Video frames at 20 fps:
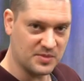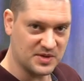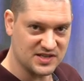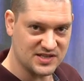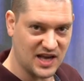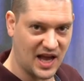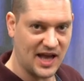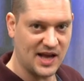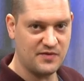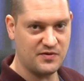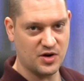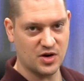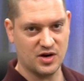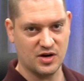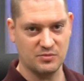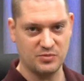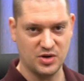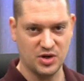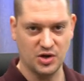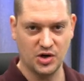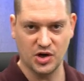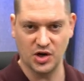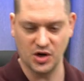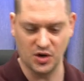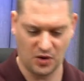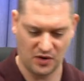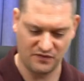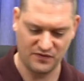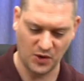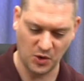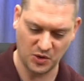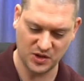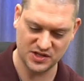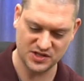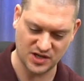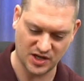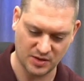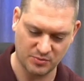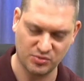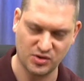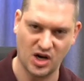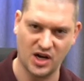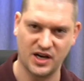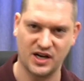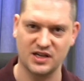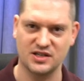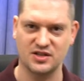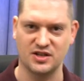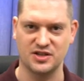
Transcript: the side of your computer or focus on a product